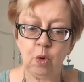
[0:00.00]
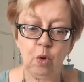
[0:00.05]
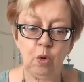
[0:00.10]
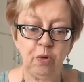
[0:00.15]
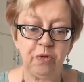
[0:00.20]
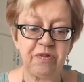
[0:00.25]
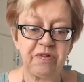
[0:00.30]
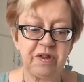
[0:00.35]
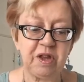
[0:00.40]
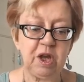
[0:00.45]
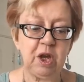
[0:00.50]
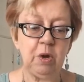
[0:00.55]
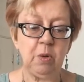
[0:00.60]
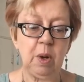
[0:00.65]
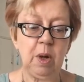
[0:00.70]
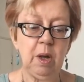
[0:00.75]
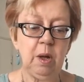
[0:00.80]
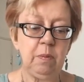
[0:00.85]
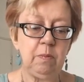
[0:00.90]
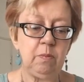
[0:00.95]
or
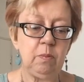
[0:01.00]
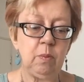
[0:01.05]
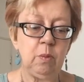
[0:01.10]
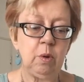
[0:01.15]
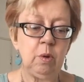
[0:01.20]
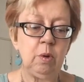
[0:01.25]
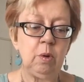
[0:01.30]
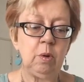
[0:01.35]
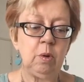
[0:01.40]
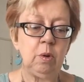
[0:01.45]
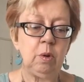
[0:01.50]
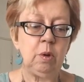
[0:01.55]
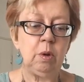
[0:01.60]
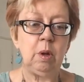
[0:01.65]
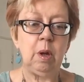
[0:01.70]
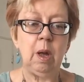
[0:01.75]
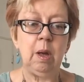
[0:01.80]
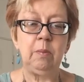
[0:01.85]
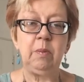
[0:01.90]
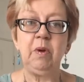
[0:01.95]
skewer,
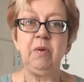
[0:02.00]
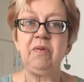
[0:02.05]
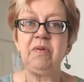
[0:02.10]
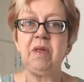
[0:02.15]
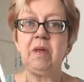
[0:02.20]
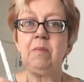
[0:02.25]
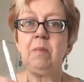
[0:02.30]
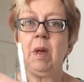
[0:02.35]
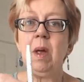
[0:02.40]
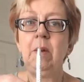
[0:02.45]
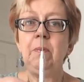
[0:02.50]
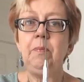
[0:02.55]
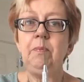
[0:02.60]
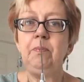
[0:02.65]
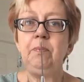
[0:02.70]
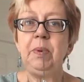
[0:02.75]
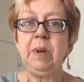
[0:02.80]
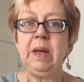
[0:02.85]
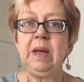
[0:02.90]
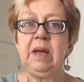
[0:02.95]
I'm using my
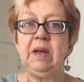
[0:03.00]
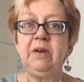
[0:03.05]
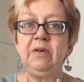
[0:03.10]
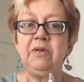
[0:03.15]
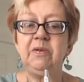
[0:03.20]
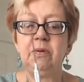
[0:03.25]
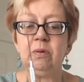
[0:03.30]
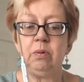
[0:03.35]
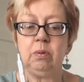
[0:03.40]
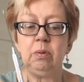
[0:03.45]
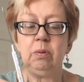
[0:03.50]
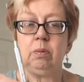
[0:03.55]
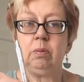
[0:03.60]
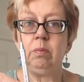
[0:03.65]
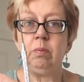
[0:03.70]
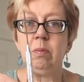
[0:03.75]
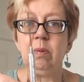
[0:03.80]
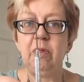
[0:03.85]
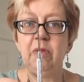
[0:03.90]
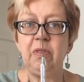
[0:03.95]
bead
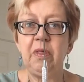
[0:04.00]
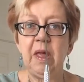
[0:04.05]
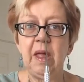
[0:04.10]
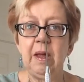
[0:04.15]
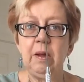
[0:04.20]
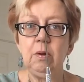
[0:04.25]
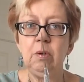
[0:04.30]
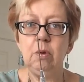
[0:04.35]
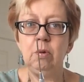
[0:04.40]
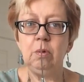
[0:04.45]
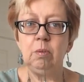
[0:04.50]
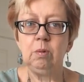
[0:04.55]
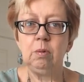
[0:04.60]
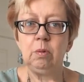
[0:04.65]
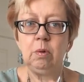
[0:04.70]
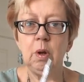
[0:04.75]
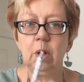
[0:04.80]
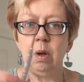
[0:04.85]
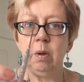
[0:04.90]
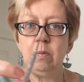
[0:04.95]
thing,
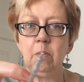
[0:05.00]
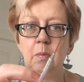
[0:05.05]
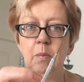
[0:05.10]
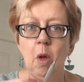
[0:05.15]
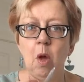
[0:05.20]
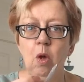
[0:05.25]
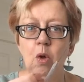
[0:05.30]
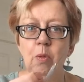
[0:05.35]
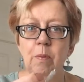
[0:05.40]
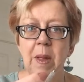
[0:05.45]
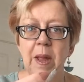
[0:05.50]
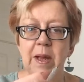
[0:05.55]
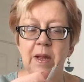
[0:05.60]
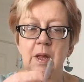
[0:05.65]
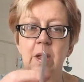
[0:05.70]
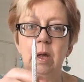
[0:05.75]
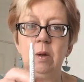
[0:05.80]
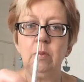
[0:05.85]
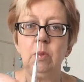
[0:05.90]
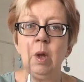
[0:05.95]
hole
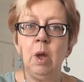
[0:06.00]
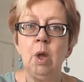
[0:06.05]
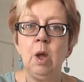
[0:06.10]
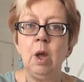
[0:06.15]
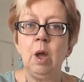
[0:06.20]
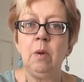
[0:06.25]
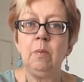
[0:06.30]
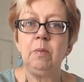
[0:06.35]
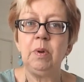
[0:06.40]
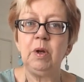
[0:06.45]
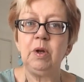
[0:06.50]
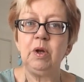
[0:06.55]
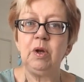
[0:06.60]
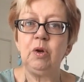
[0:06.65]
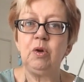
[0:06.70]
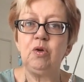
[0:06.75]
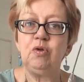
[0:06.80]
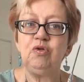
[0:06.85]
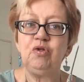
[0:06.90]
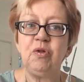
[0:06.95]
maker, but
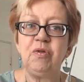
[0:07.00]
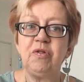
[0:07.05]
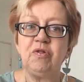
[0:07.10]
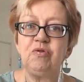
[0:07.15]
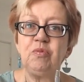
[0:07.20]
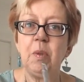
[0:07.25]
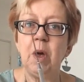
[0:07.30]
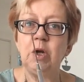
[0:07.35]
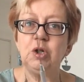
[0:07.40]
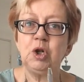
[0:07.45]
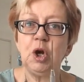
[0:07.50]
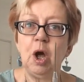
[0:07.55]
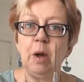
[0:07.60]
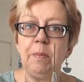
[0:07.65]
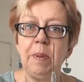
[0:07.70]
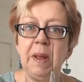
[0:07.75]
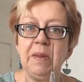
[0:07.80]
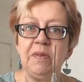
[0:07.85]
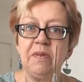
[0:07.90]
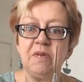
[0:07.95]
you could use a
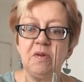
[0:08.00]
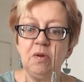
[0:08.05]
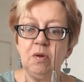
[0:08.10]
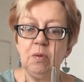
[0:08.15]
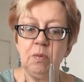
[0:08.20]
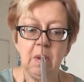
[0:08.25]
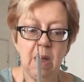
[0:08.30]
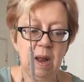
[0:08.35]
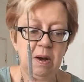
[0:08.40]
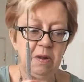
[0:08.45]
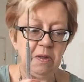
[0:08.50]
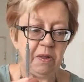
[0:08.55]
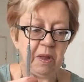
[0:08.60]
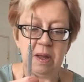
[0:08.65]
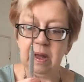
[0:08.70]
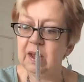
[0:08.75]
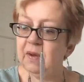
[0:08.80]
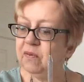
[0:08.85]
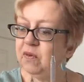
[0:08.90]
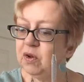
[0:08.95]
sharp pencil,
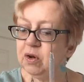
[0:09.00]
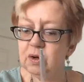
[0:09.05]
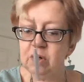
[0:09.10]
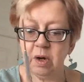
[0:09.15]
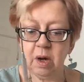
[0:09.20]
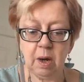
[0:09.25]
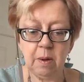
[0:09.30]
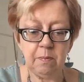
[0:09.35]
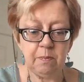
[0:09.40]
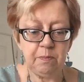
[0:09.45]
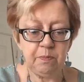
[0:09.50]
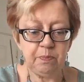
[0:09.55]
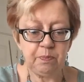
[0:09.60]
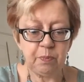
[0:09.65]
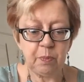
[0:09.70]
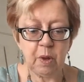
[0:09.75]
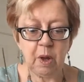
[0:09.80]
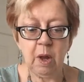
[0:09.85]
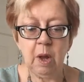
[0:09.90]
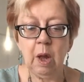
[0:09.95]
anything, even
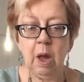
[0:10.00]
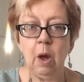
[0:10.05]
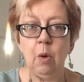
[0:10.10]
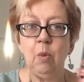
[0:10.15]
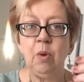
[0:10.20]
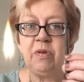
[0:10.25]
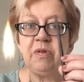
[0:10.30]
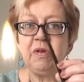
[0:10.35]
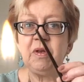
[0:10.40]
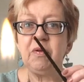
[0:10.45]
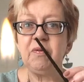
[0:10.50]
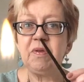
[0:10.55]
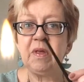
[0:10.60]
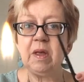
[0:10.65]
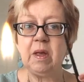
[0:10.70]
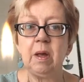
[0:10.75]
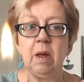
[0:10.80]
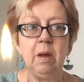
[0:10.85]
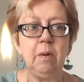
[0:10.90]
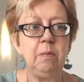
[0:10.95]
I was
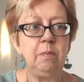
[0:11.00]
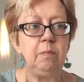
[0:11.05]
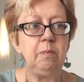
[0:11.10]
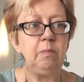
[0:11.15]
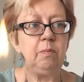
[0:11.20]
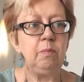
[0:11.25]
using a